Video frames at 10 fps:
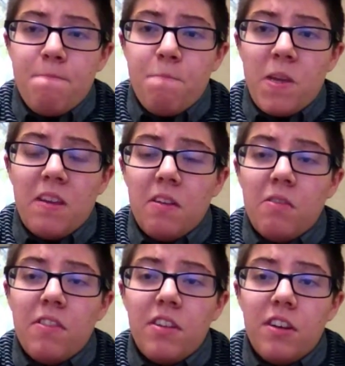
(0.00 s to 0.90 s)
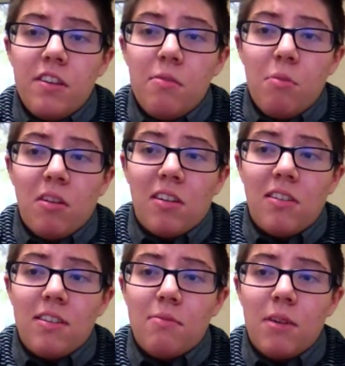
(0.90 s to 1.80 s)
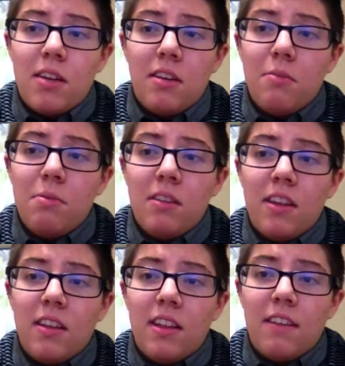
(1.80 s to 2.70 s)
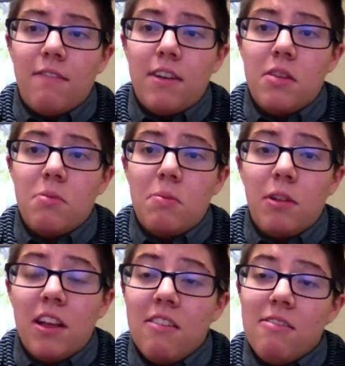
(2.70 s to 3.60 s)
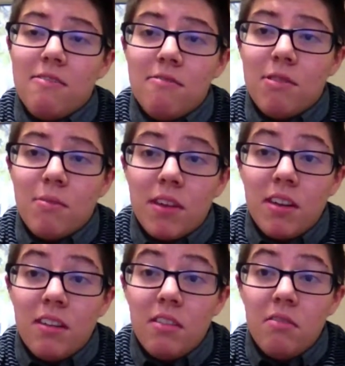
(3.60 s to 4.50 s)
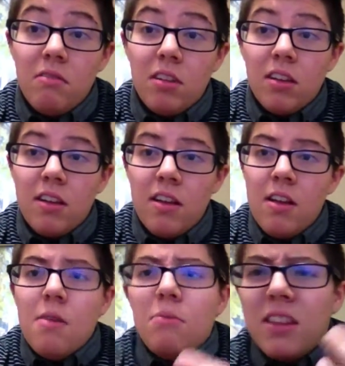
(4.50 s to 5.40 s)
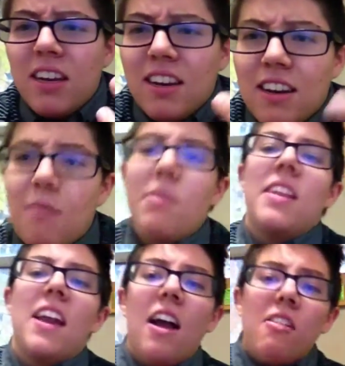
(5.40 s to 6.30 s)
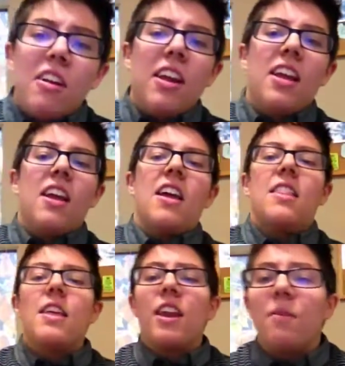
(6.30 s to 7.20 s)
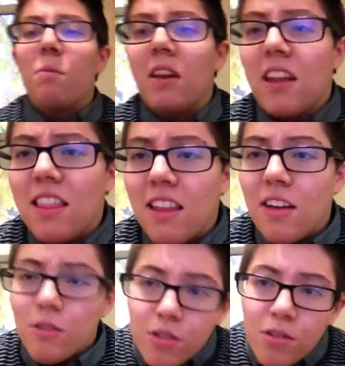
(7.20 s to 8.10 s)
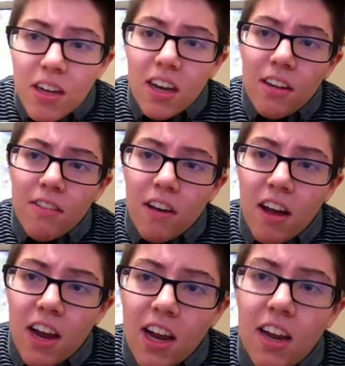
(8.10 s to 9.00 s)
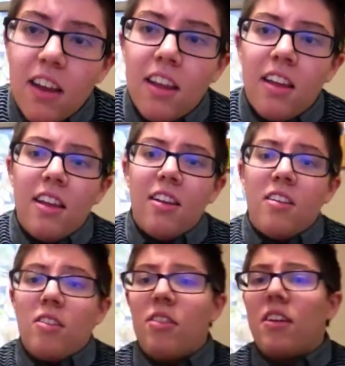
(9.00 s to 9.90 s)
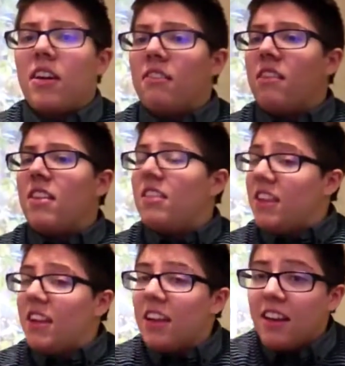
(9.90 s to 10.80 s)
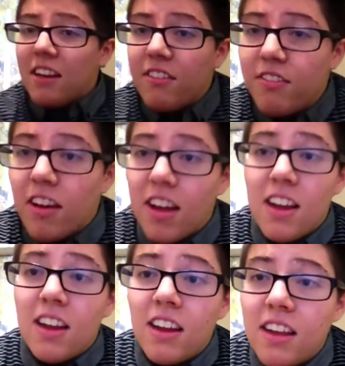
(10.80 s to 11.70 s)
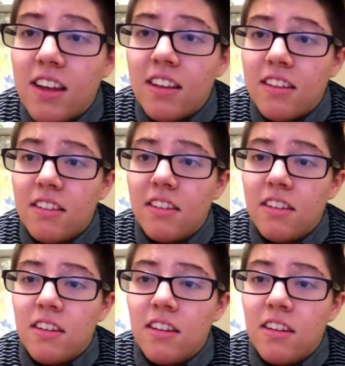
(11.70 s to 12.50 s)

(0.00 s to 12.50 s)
But if the gender marker doesn't match up and that freaks people out, what am I gonna do? But then how can I? But then I also identify, or I think I identify as